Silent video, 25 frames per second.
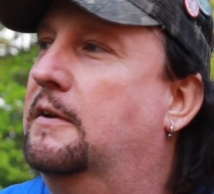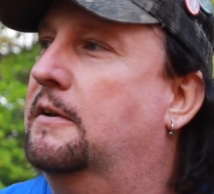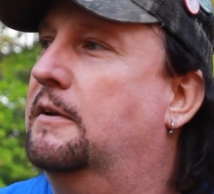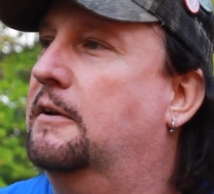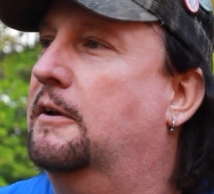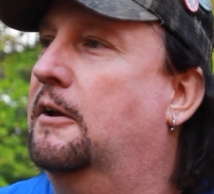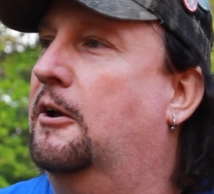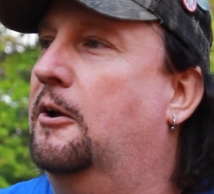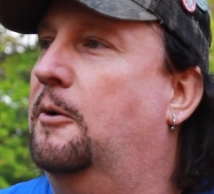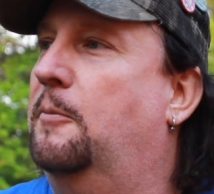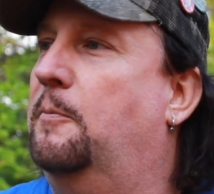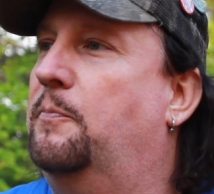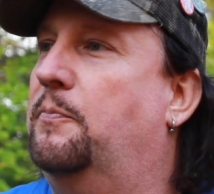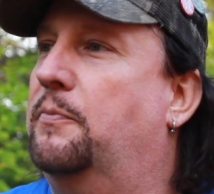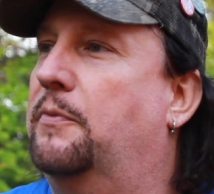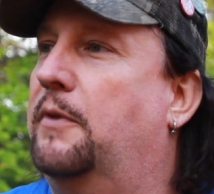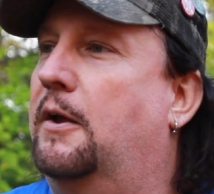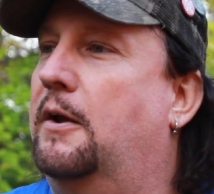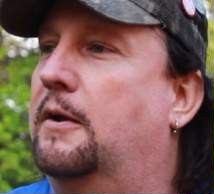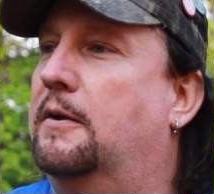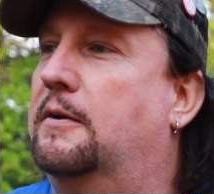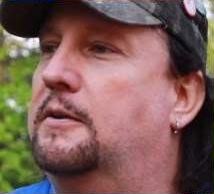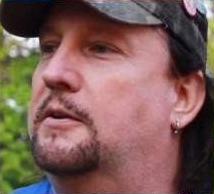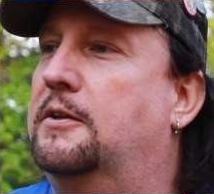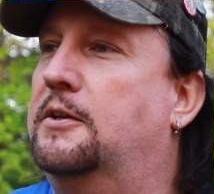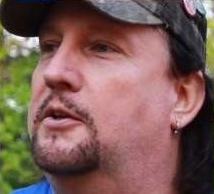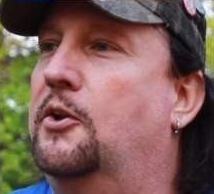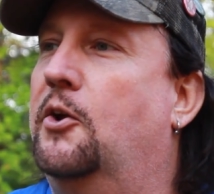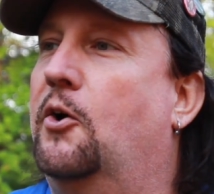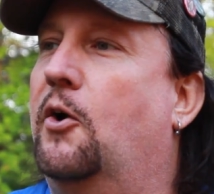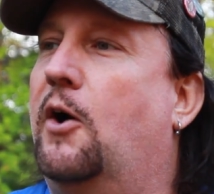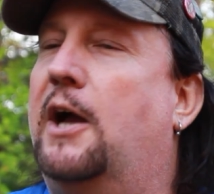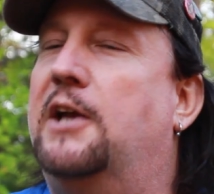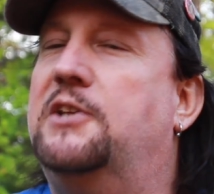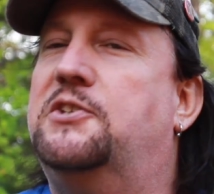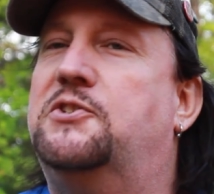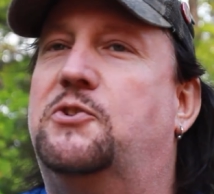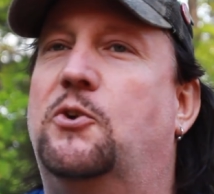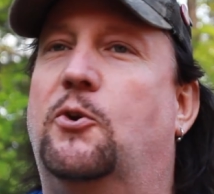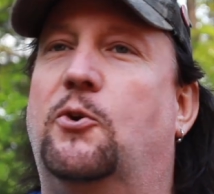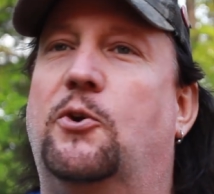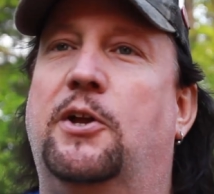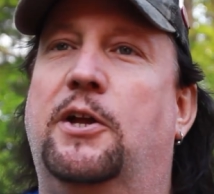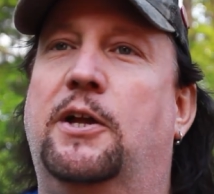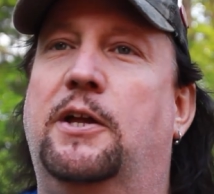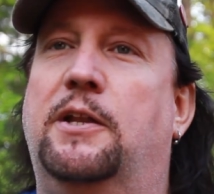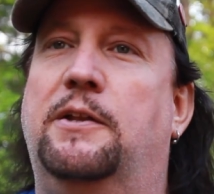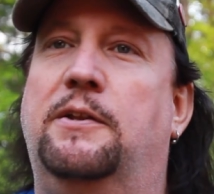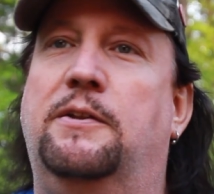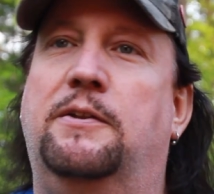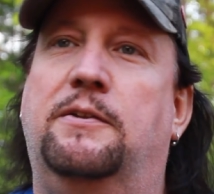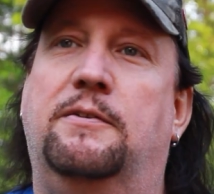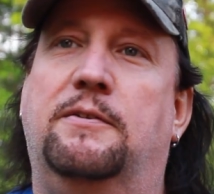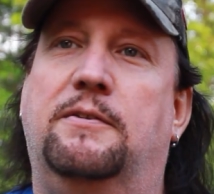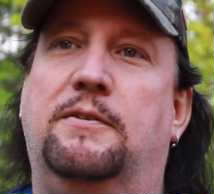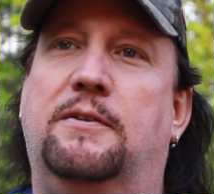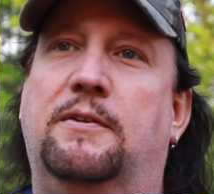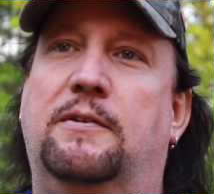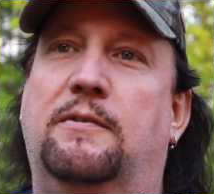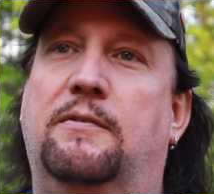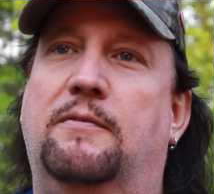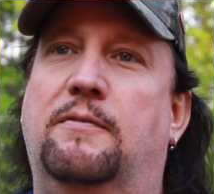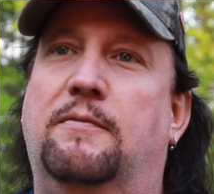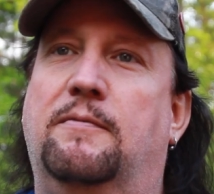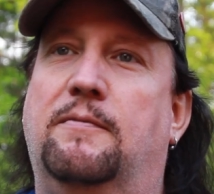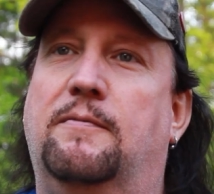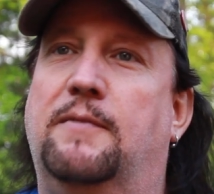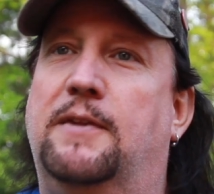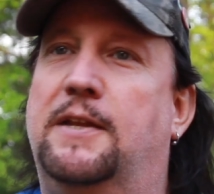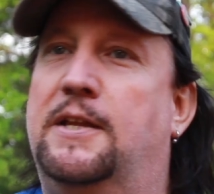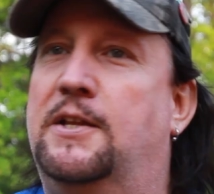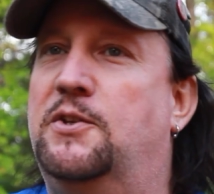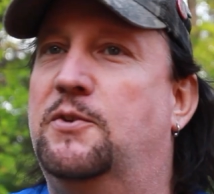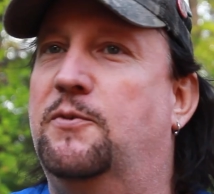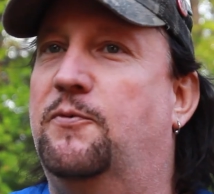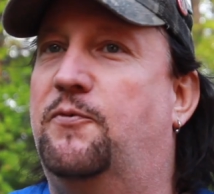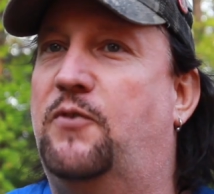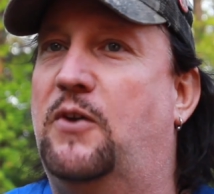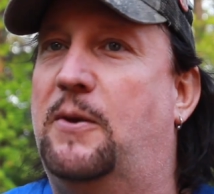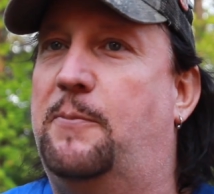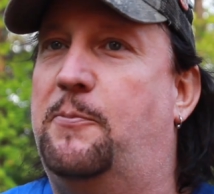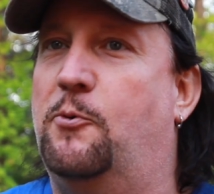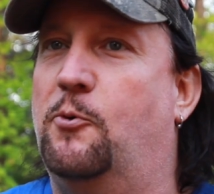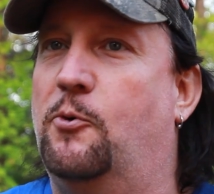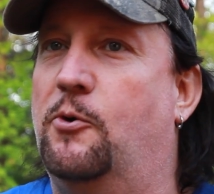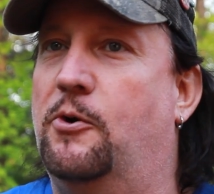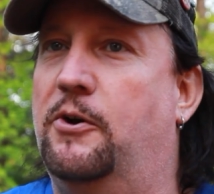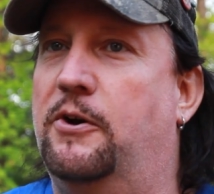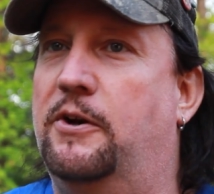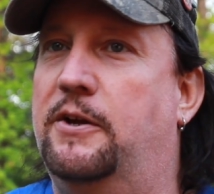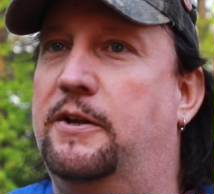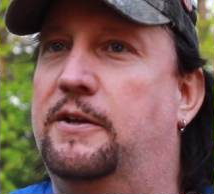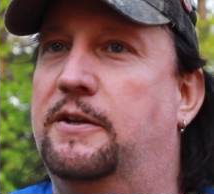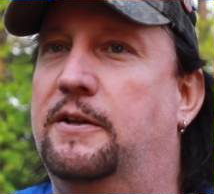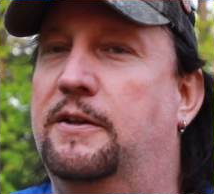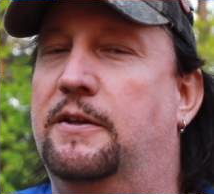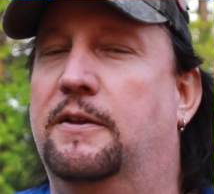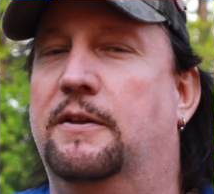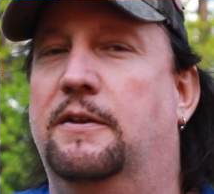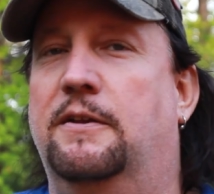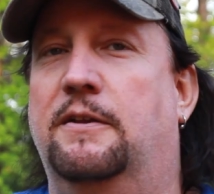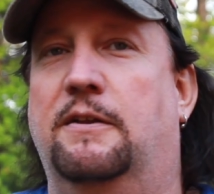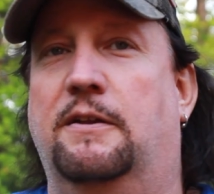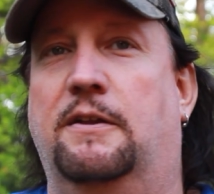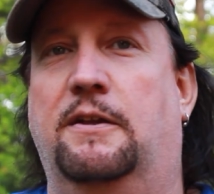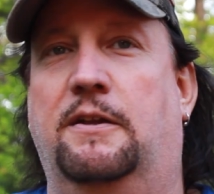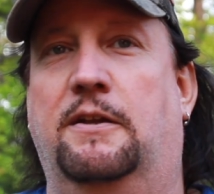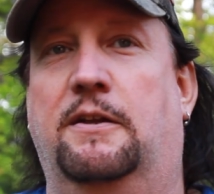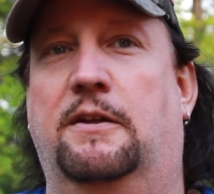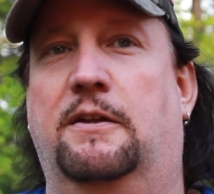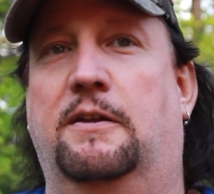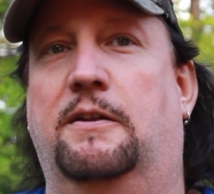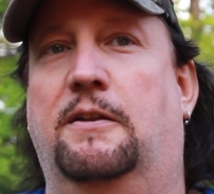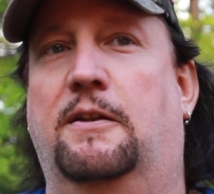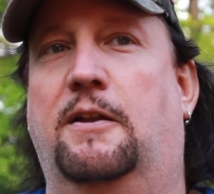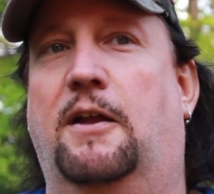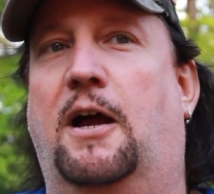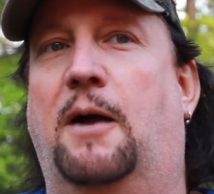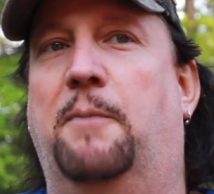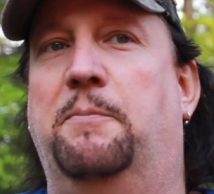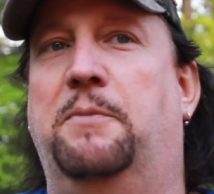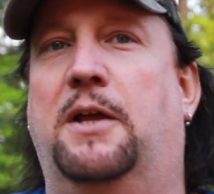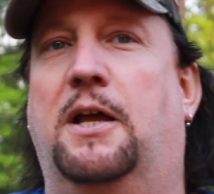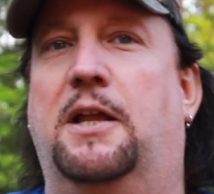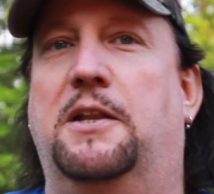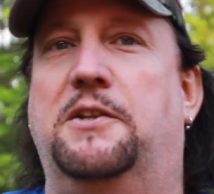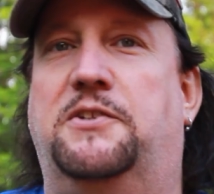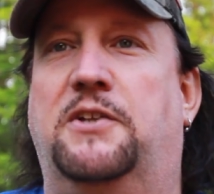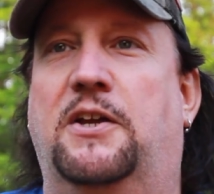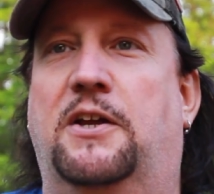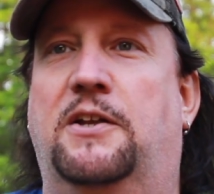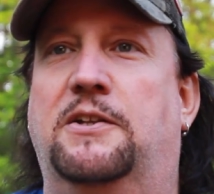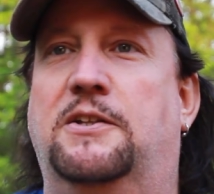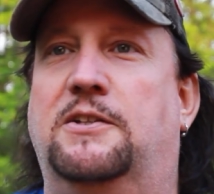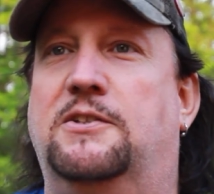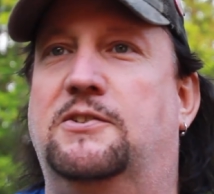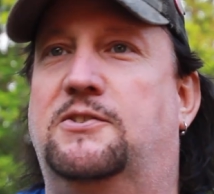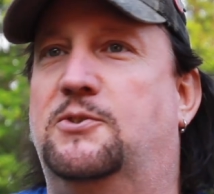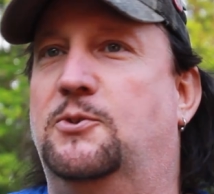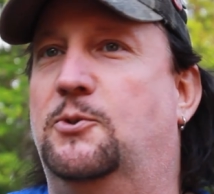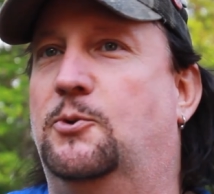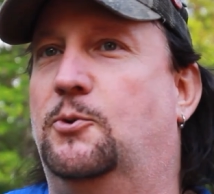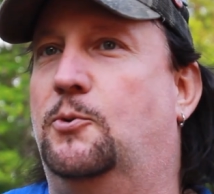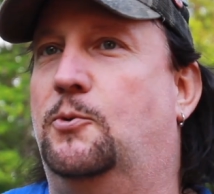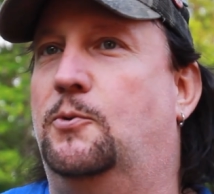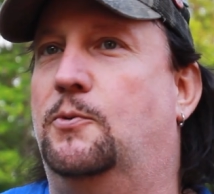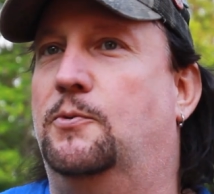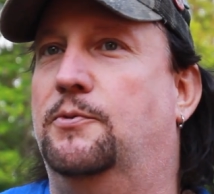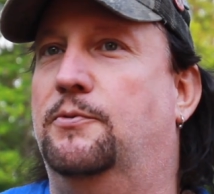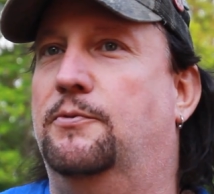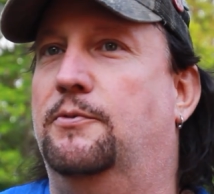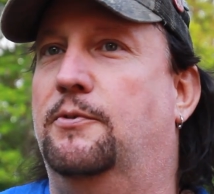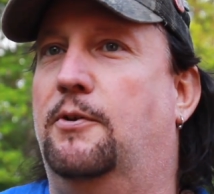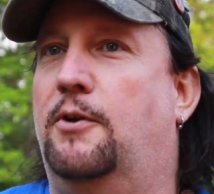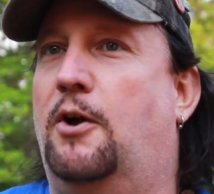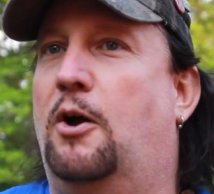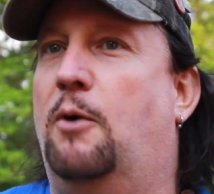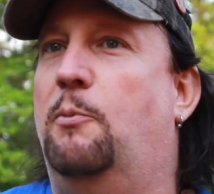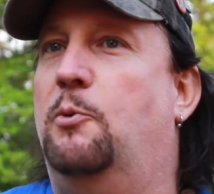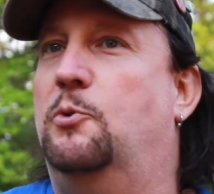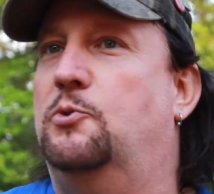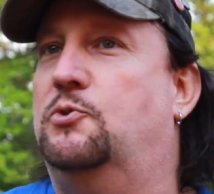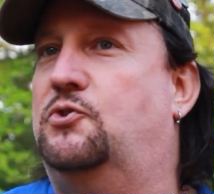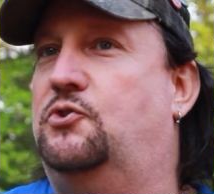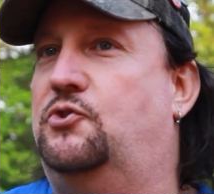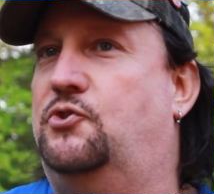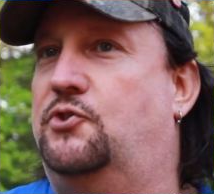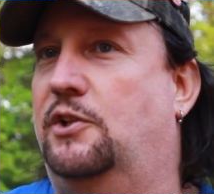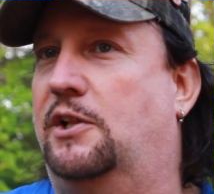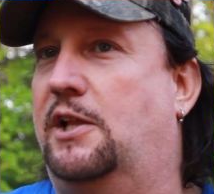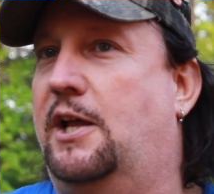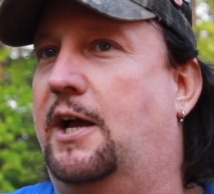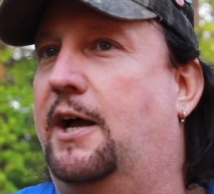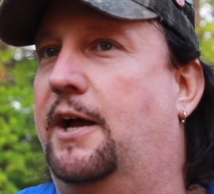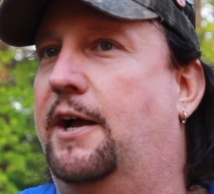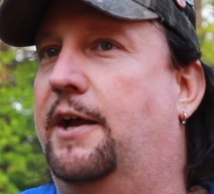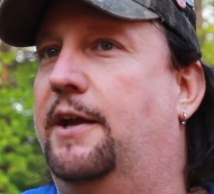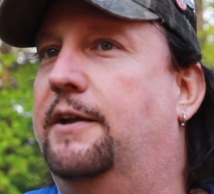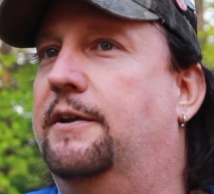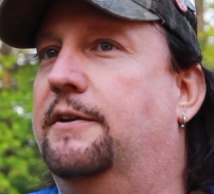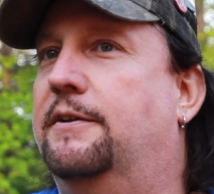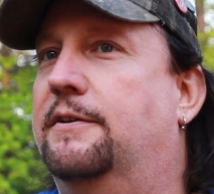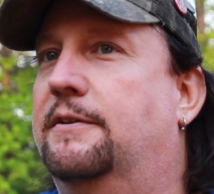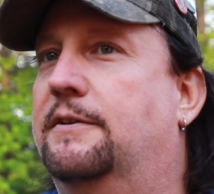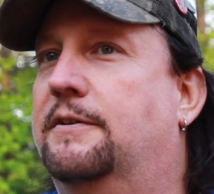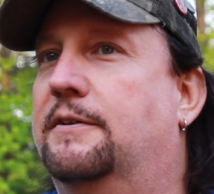I start hunting in end of February, and I'm not done until almost July,